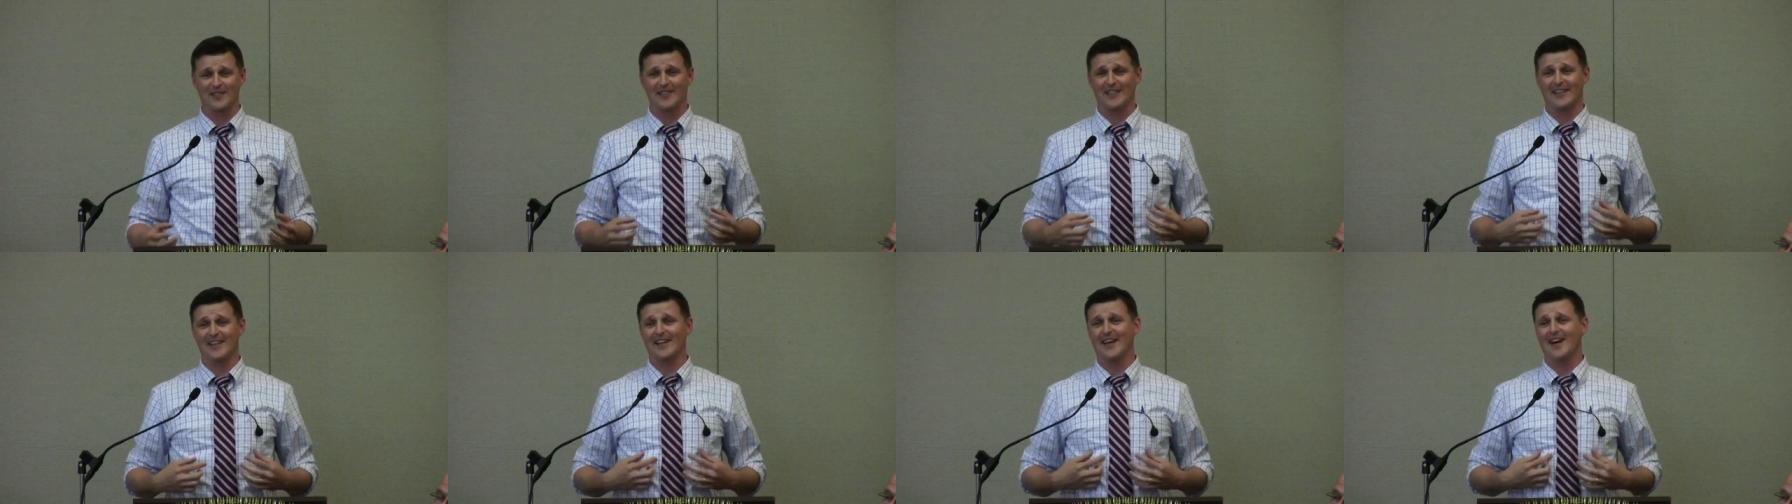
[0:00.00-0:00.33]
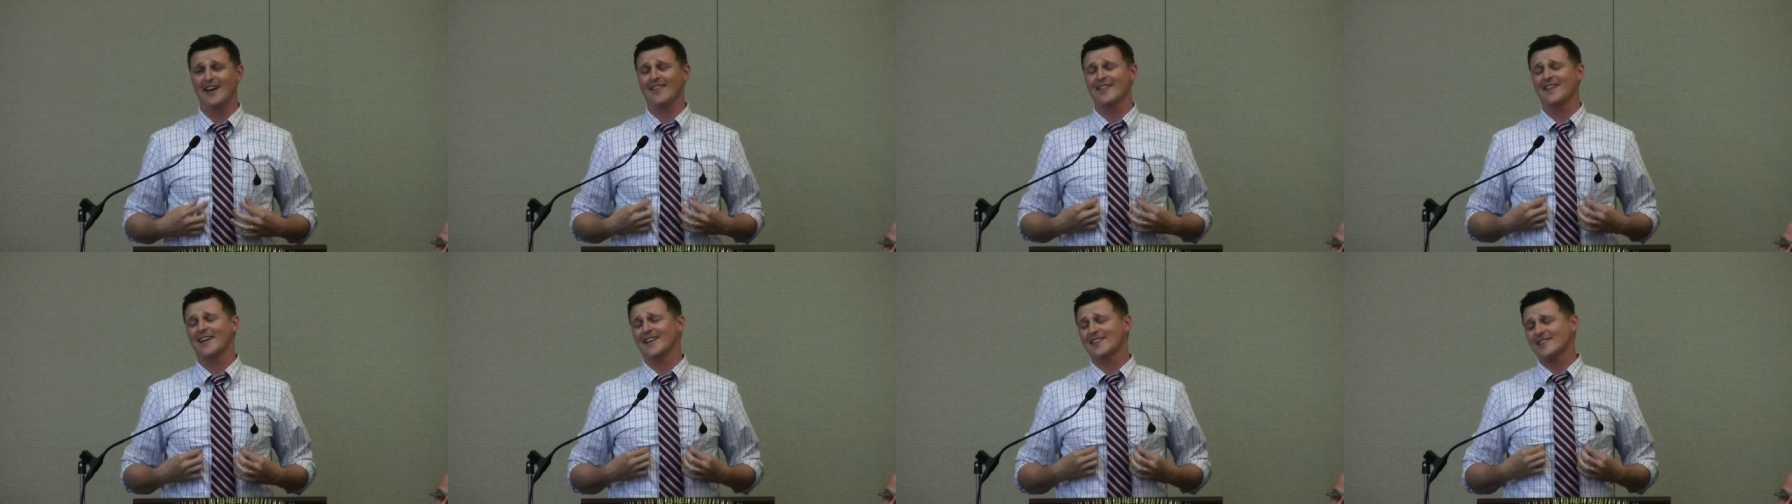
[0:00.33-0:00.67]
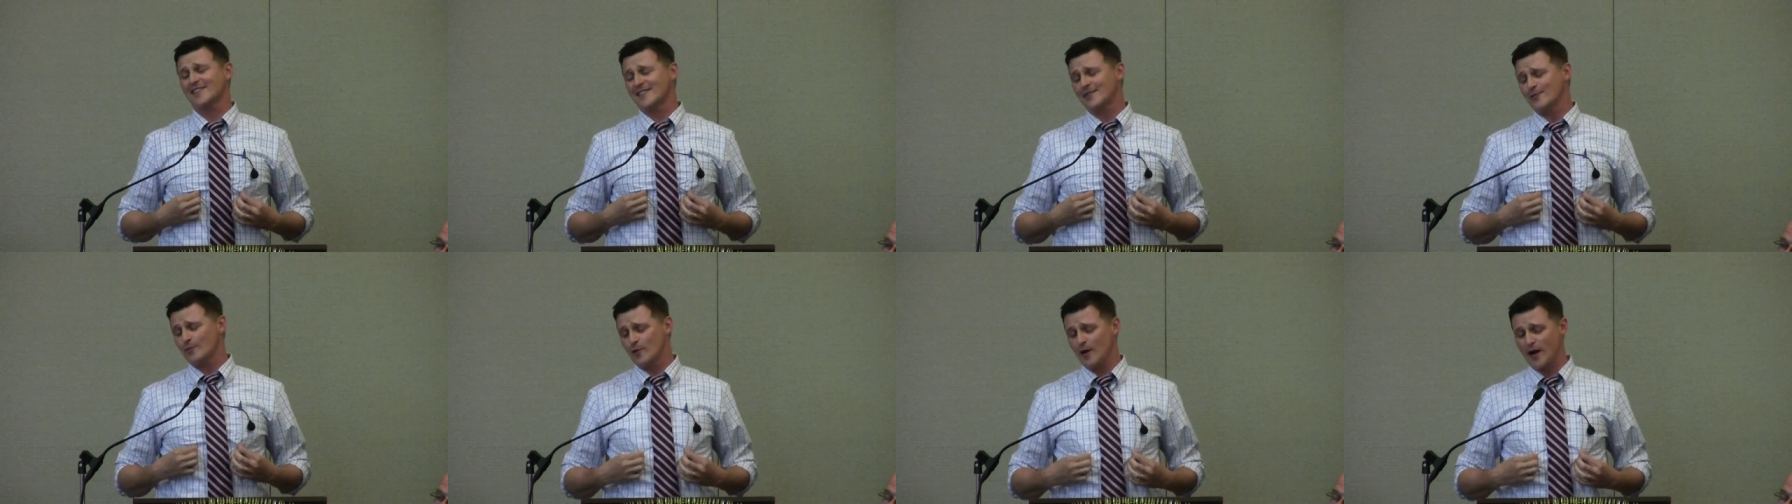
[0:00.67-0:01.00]
it's like, yep,
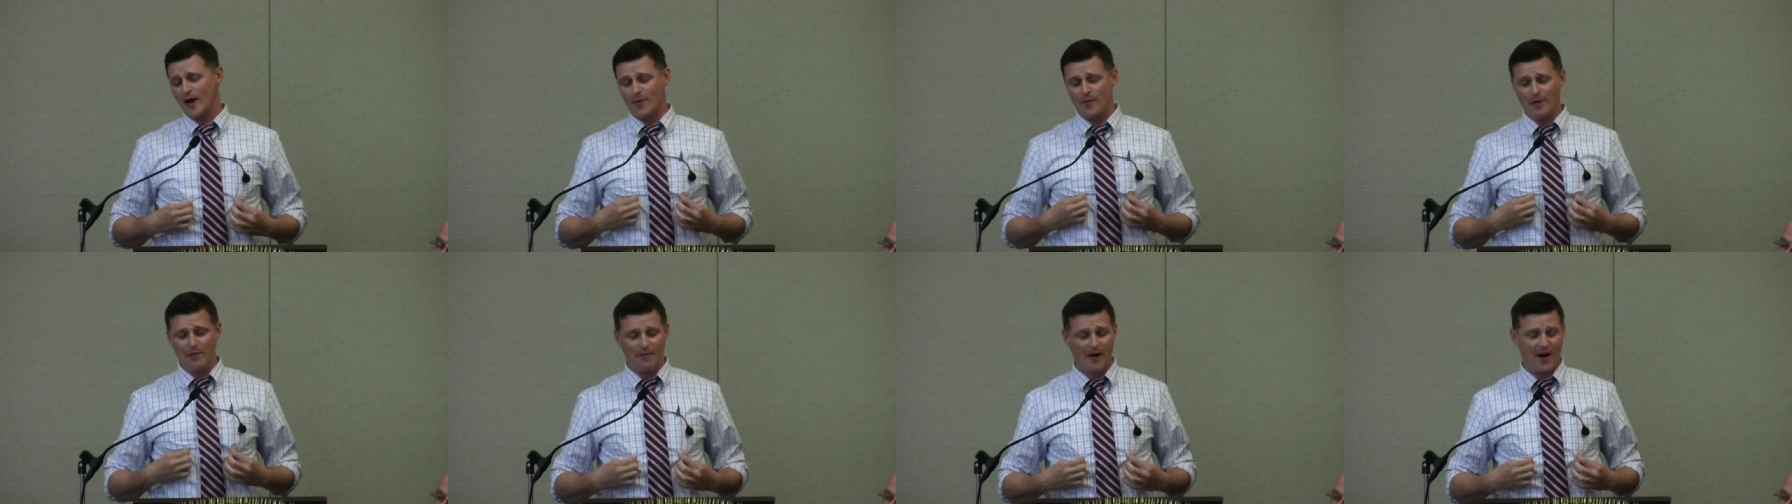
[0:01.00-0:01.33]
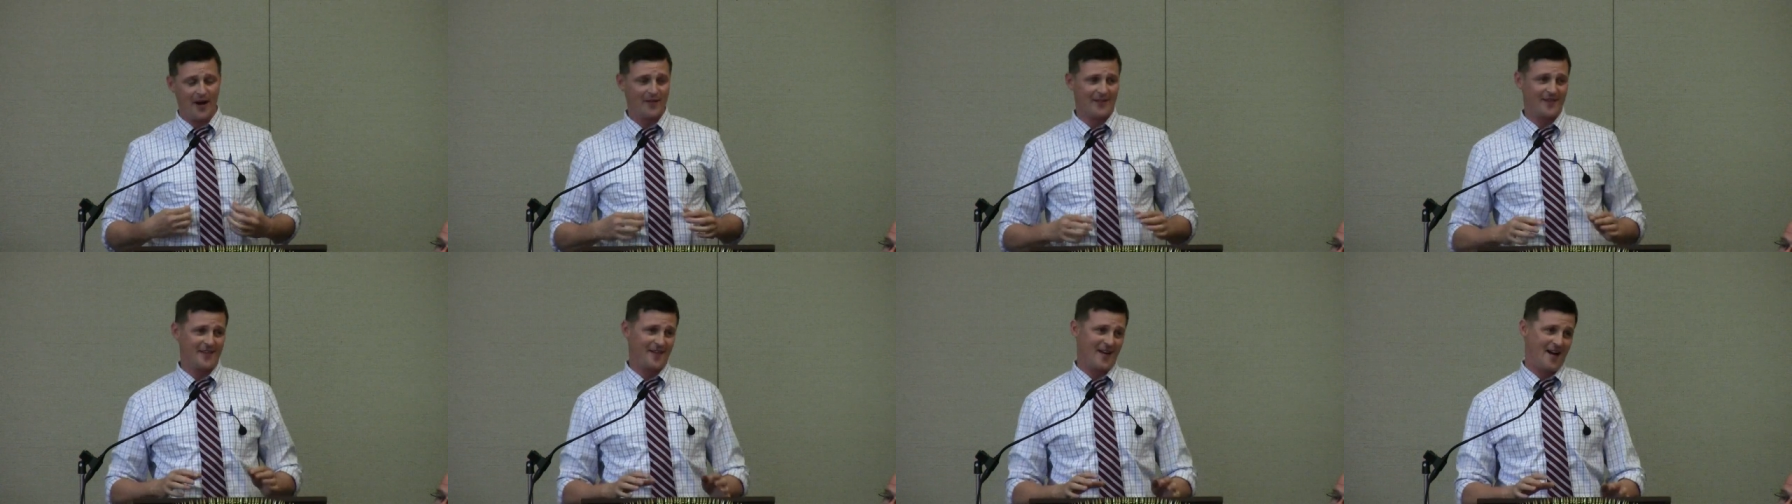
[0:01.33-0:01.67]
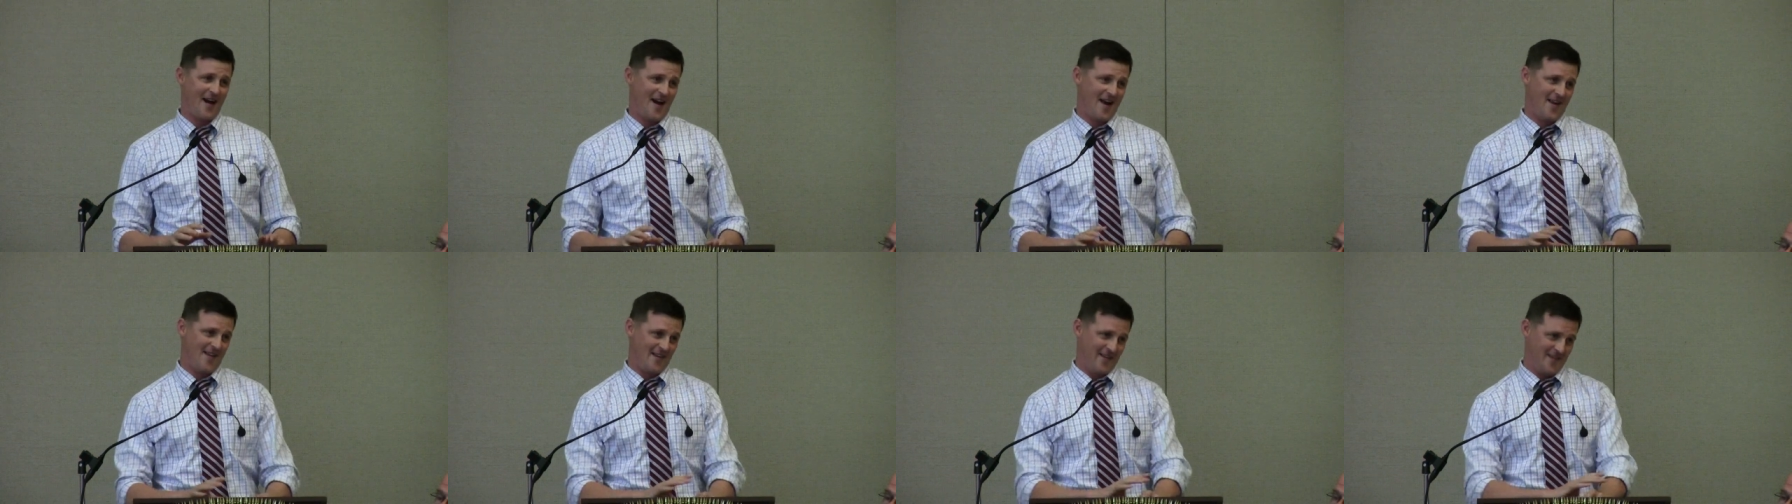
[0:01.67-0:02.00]
that's why we bought the
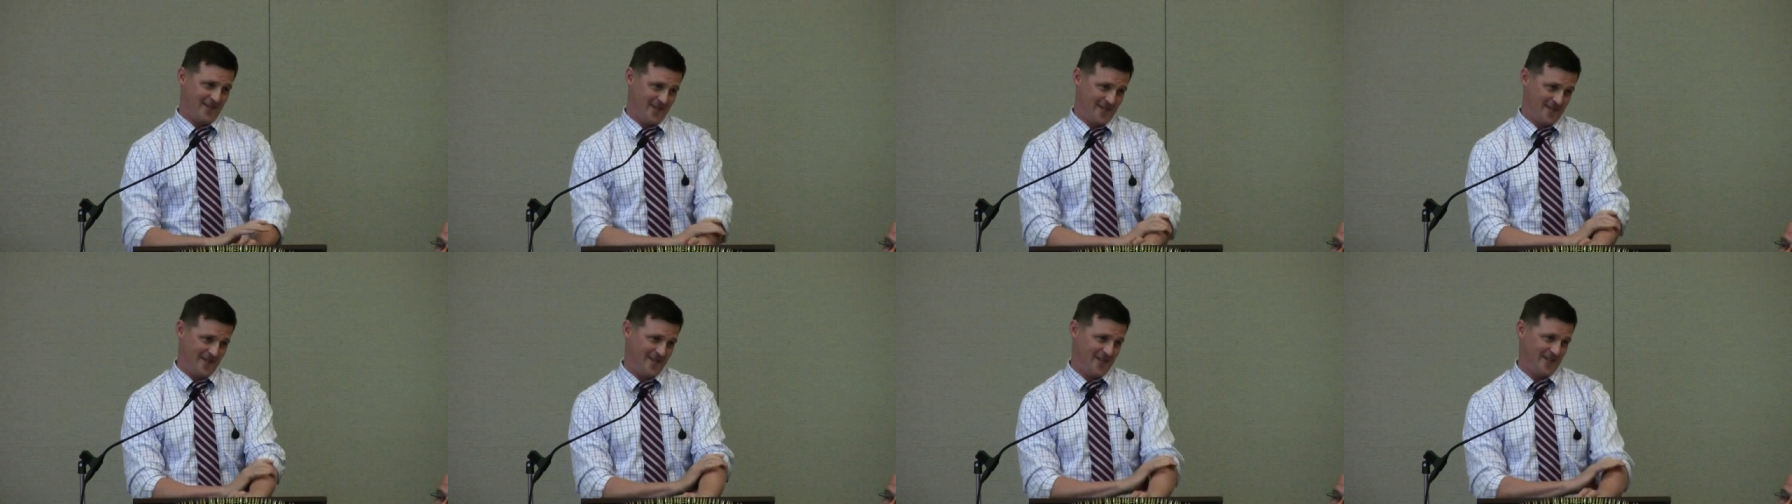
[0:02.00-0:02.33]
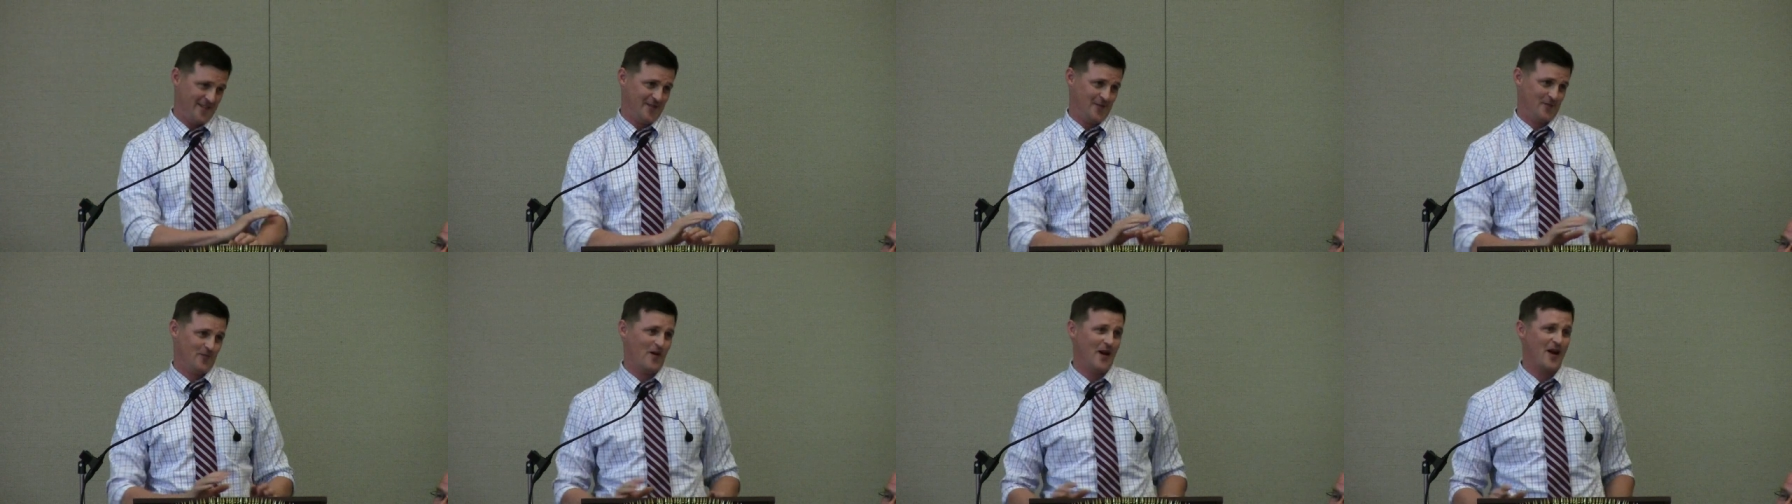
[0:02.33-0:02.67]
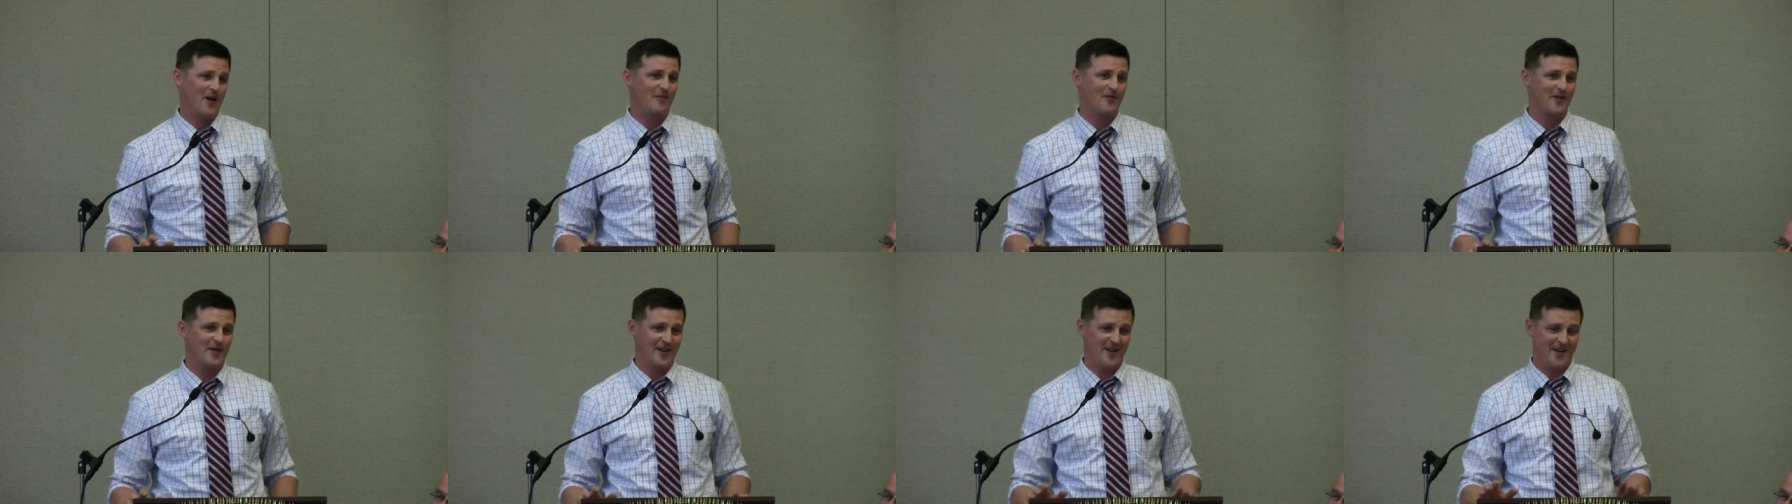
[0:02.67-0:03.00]
island. This is
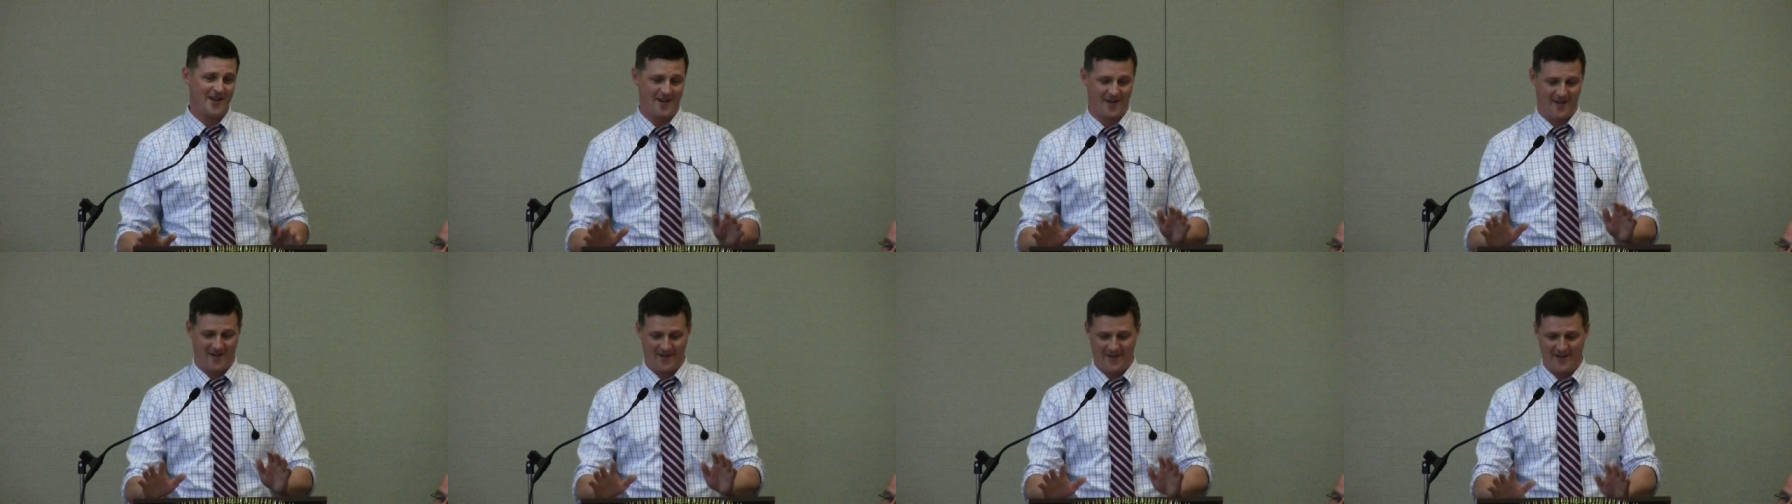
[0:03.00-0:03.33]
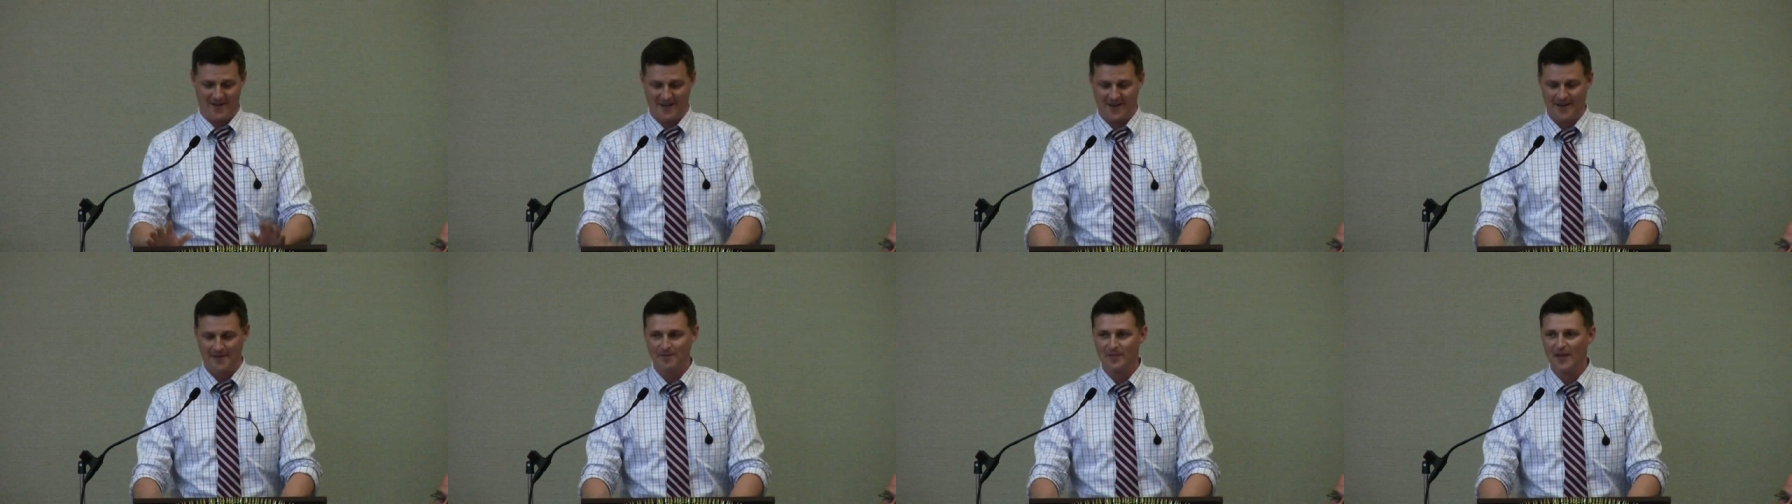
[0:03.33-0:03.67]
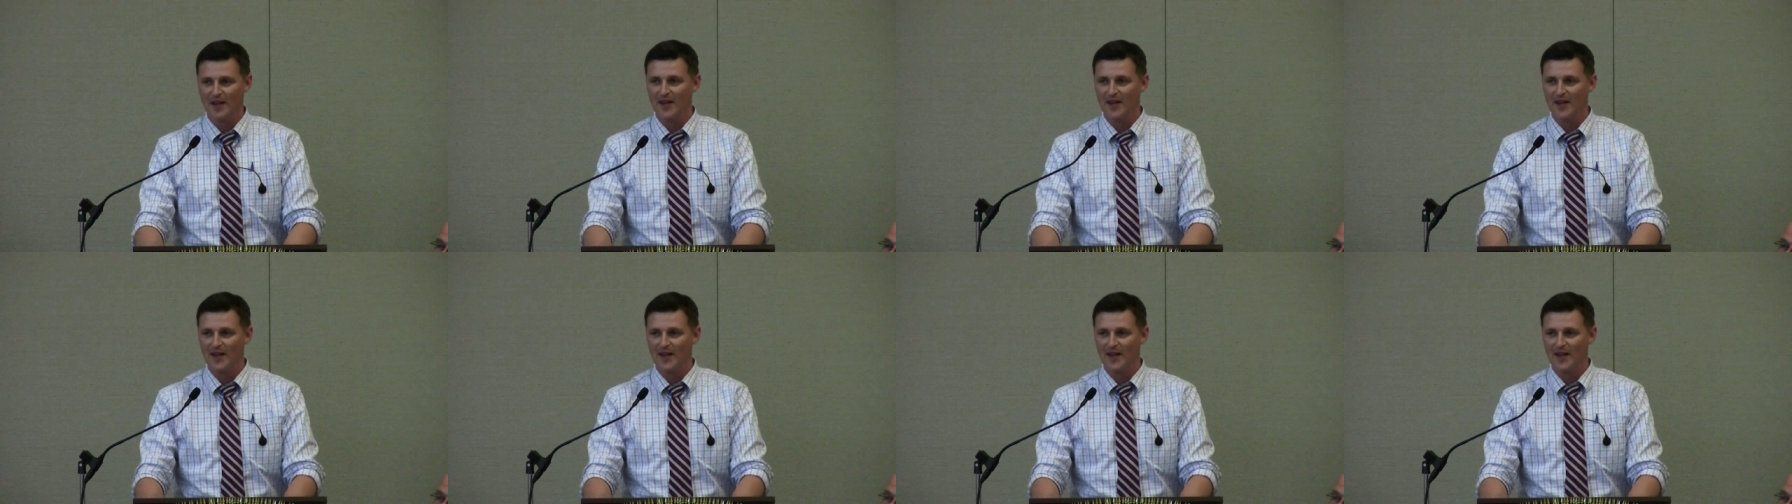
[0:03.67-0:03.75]
why we're here.